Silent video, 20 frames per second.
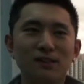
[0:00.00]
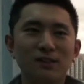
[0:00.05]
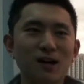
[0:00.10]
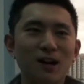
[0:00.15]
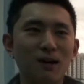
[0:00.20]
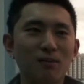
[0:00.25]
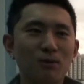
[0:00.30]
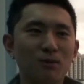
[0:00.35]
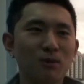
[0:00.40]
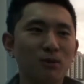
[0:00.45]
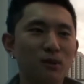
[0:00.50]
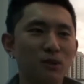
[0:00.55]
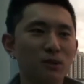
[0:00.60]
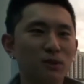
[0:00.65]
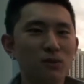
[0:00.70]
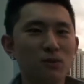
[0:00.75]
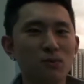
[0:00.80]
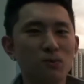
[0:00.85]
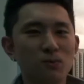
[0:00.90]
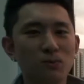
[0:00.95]
top
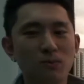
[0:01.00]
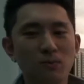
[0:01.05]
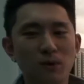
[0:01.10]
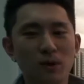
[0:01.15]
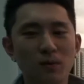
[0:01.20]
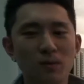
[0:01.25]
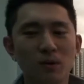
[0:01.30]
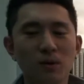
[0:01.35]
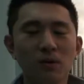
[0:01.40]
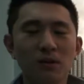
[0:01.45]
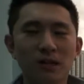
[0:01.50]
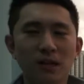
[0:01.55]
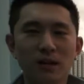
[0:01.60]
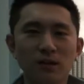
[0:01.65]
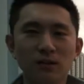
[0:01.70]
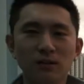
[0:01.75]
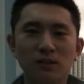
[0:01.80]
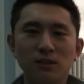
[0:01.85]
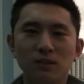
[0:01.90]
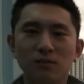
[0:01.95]
200 Weibo
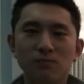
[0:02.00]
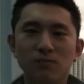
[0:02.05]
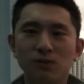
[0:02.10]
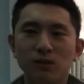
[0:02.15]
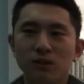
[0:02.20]
accounts.